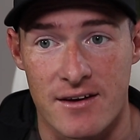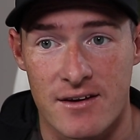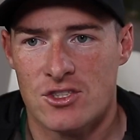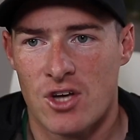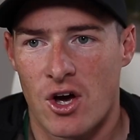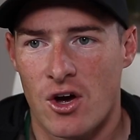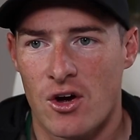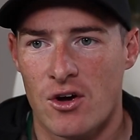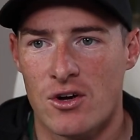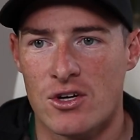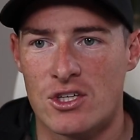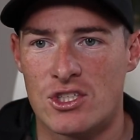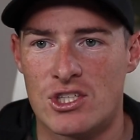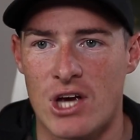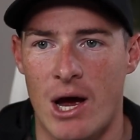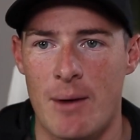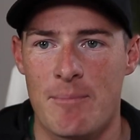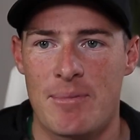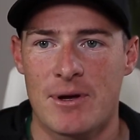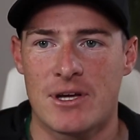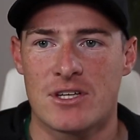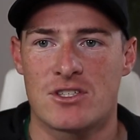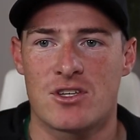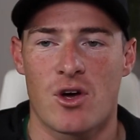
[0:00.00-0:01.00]
So
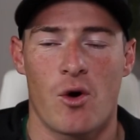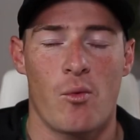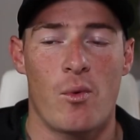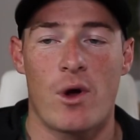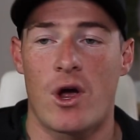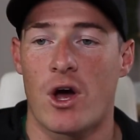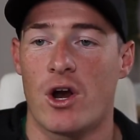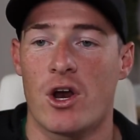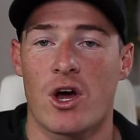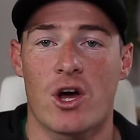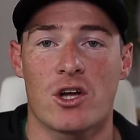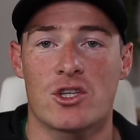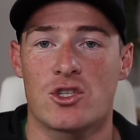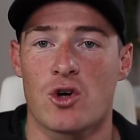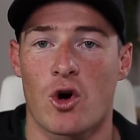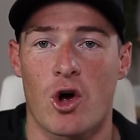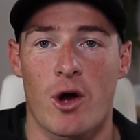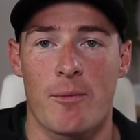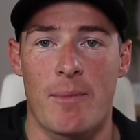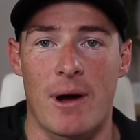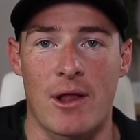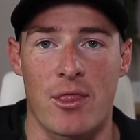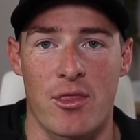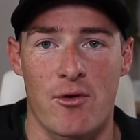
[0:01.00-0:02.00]
we're going to go talk
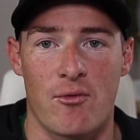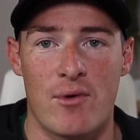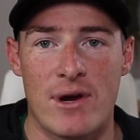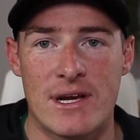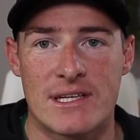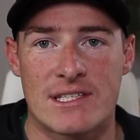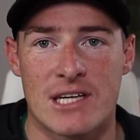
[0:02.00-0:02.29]
about 3